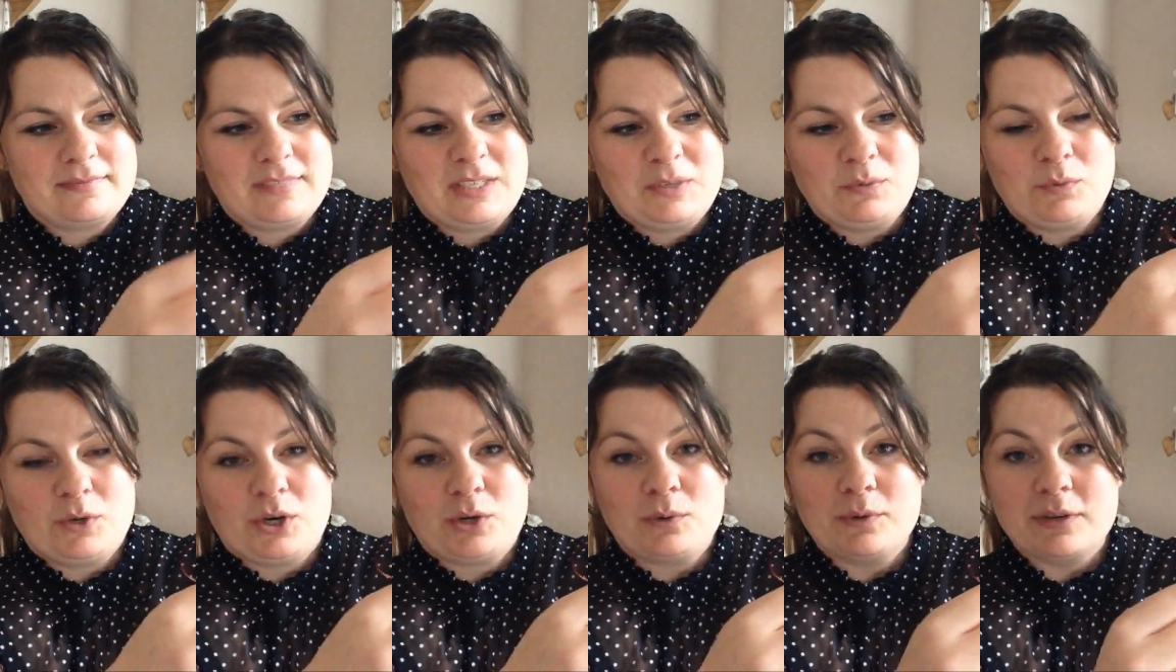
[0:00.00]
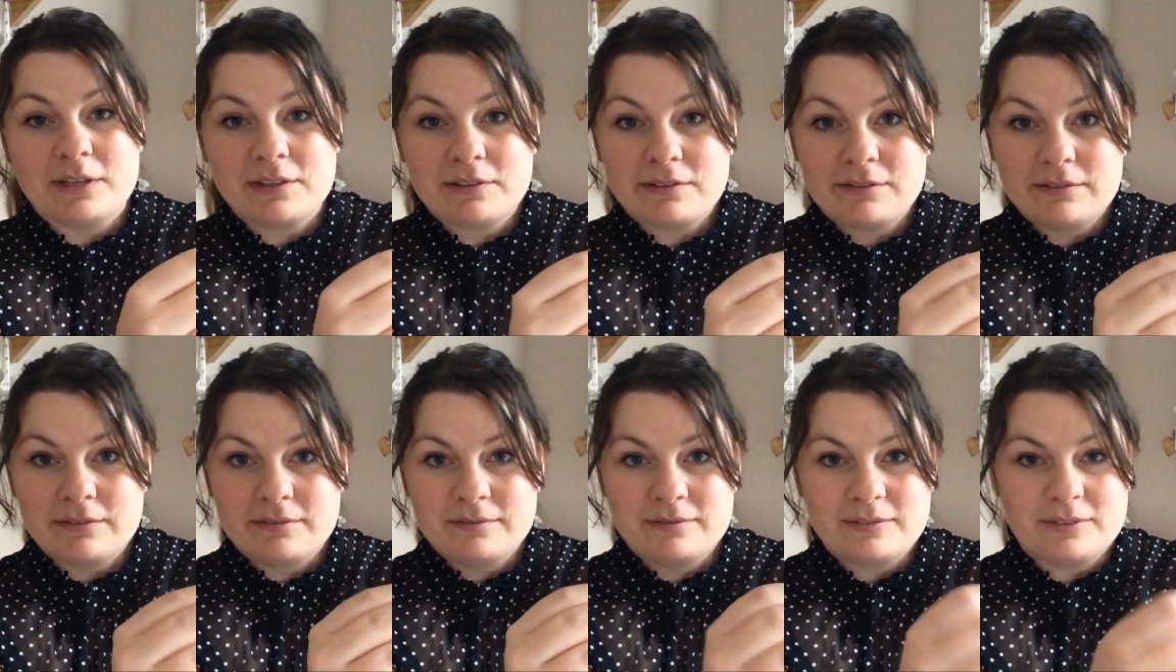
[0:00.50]
work
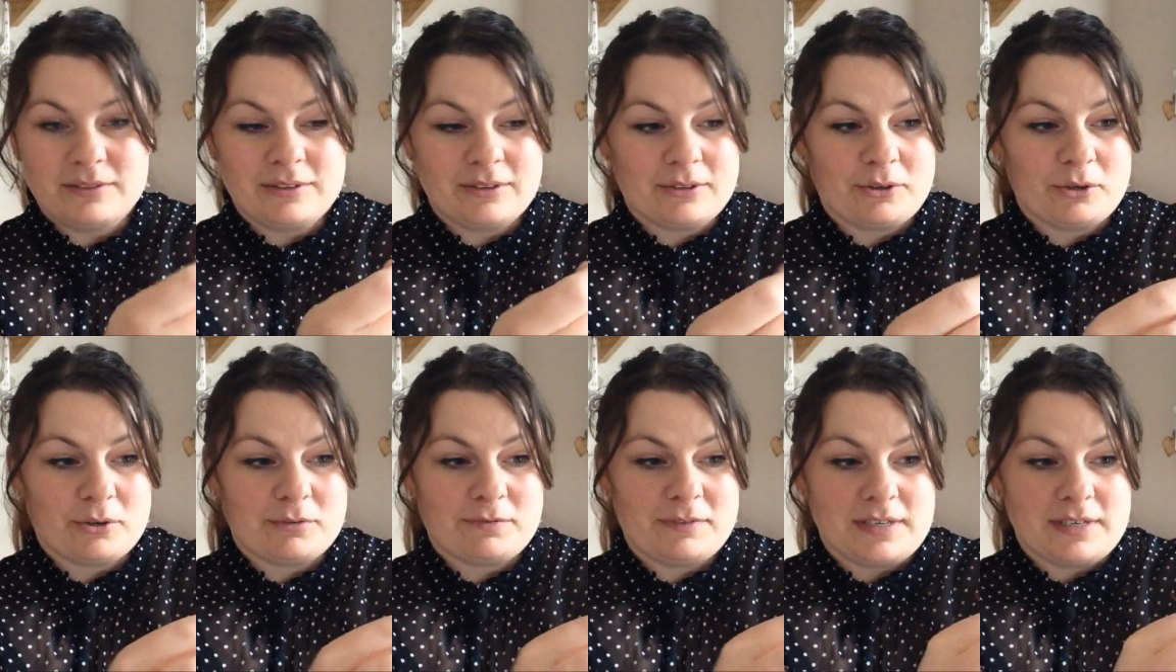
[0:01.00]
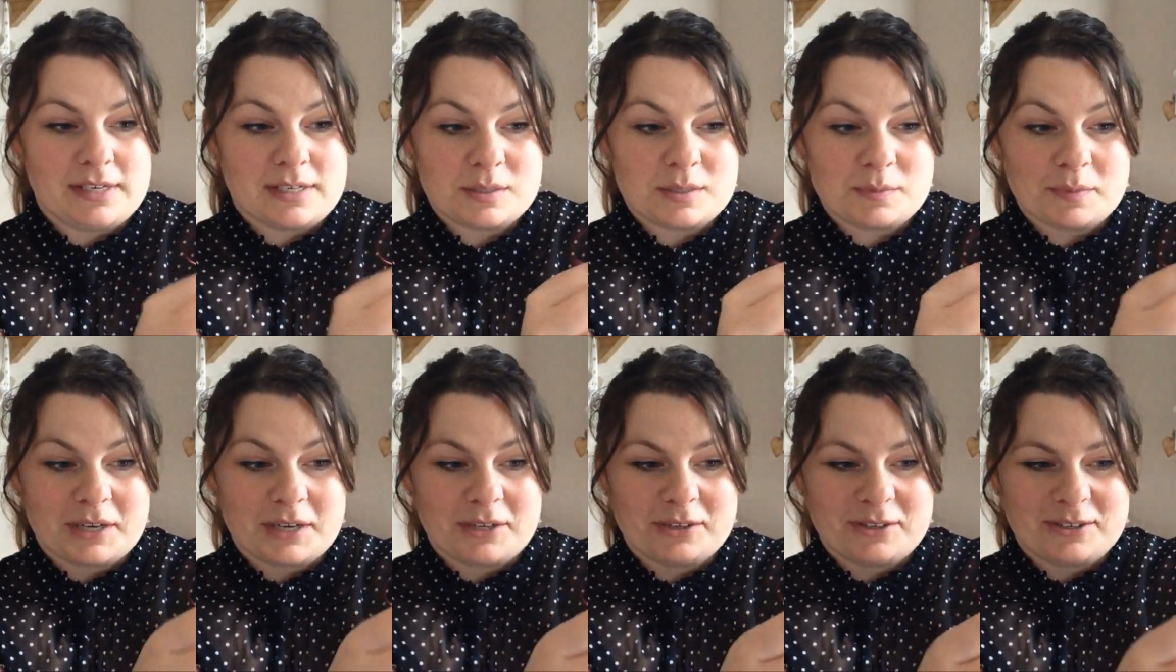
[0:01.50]
with the graffiti
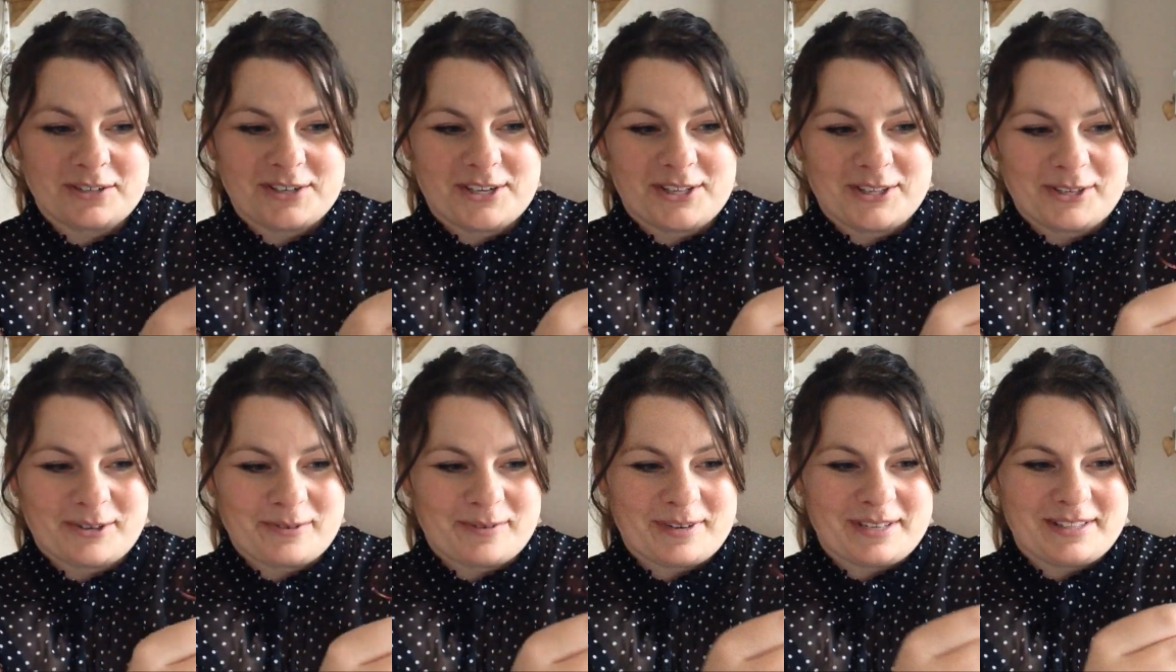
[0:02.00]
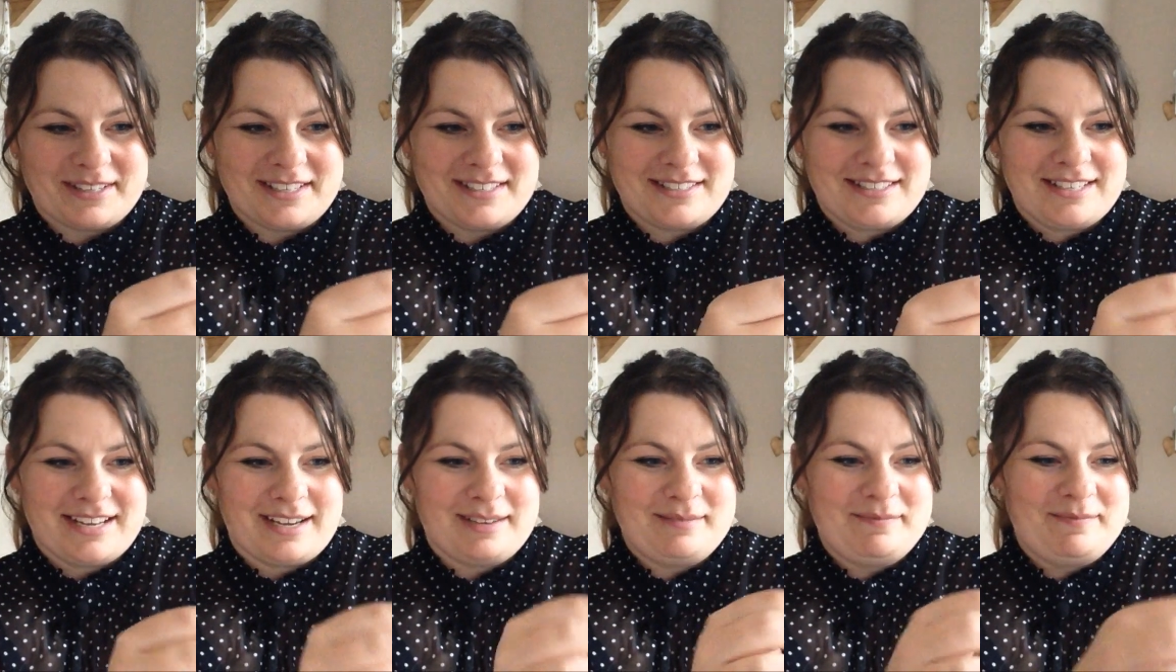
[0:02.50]
speckle colorway this
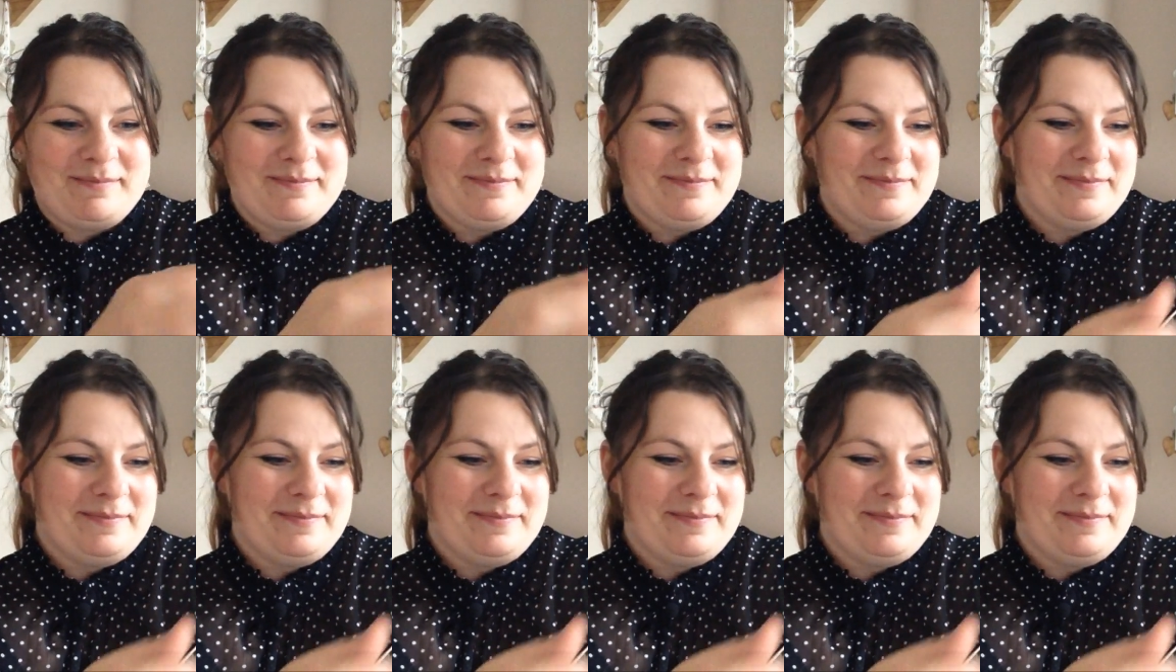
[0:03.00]
time.